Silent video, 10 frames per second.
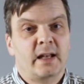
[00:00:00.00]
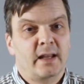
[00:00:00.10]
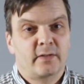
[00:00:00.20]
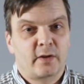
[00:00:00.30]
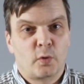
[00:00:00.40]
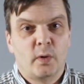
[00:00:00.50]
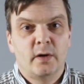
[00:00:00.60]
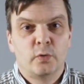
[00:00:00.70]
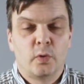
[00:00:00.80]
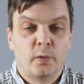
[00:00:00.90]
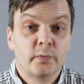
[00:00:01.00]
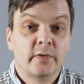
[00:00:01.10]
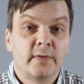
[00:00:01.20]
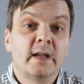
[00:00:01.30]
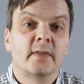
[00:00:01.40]
Elias Roa, who
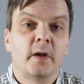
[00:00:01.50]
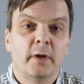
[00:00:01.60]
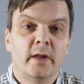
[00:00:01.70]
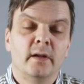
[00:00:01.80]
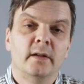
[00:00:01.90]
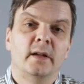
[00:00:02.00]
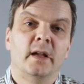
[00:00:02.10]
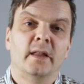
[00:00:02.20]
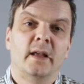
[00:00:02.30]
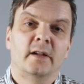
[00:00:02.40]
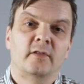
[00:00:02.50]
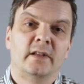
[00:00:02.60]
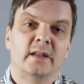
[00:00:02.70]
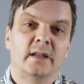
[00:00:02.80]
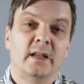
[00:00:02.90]
owns Finca Tamana, and
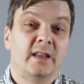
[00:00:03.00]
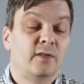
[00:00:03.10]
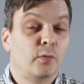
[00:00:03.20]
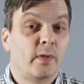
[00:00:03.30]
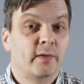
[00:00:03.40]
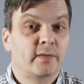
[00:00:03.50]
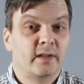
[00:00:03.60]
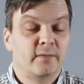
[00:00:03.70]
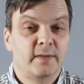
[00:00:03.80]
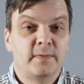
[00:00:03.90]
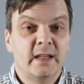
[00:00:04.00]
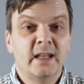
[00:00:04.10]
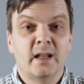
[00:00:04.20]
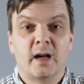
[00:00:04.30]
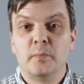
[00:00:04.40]
actually in
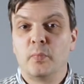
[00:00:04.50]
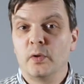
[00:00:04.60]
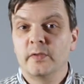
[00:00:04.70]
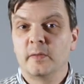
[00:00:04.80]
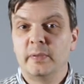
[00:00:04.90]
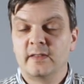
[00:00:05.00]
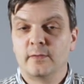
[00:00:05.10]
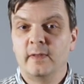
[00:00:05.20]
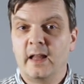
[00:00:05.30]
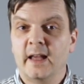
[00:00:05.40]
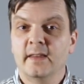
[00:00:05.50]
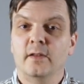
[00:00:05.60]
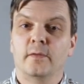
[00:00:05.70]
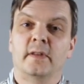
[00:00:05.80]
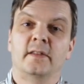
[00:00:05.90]
2015 I bought a piece of land
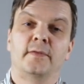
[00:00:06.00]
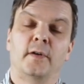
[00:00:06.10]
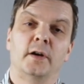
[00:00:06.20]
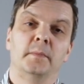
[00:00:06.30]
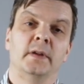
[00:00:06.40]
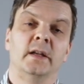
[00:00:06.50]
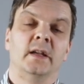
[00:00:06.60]
of this farm